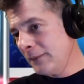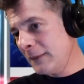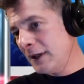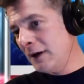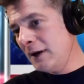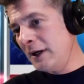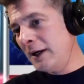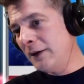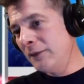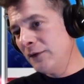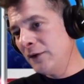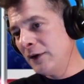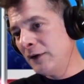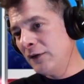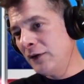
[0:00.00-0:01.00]
All right,
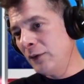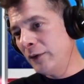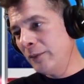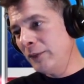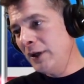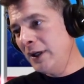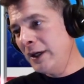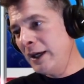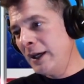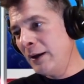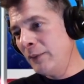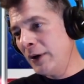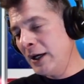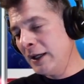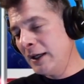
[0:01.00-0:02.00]
so let's see what PAA
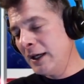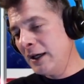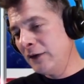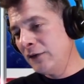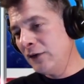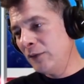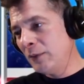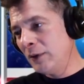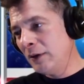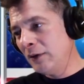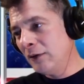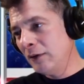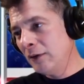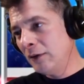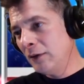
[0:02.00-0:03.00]
Podcast has been
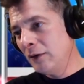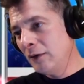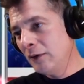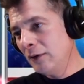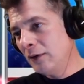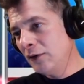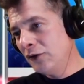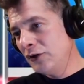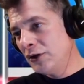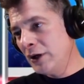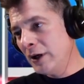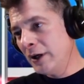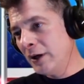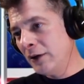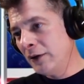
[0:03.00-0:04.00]

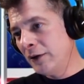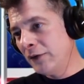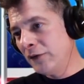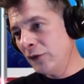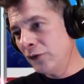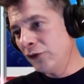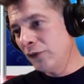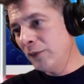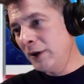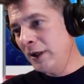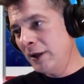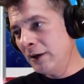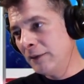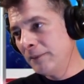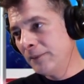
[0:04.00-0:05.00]
sharing on the social media.